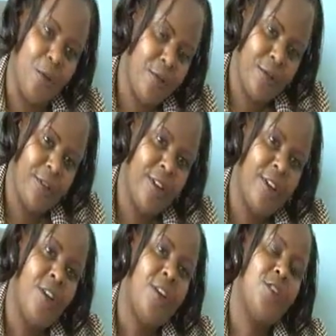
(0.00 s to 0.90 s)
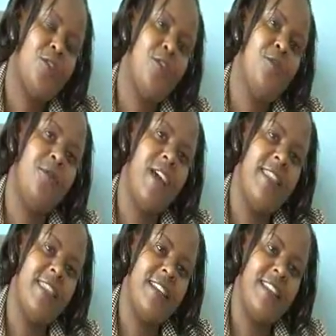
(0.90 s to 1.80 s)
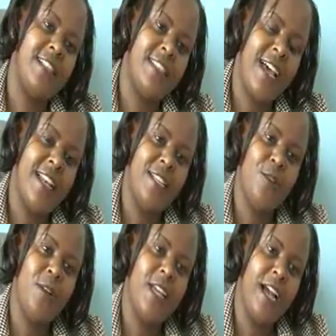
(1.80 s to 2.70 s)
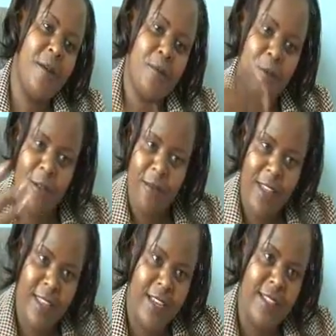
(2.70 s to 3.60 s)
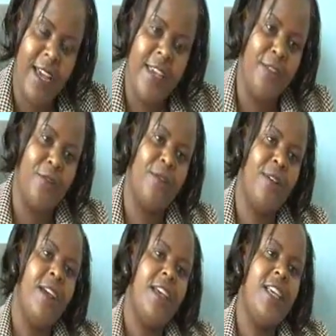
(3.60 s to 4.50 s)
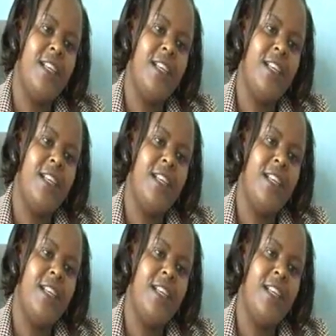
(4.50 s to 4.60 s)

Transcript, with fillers: Mm-hmm. So you find that the son is looking up to the father as a hero. Mm-hmm.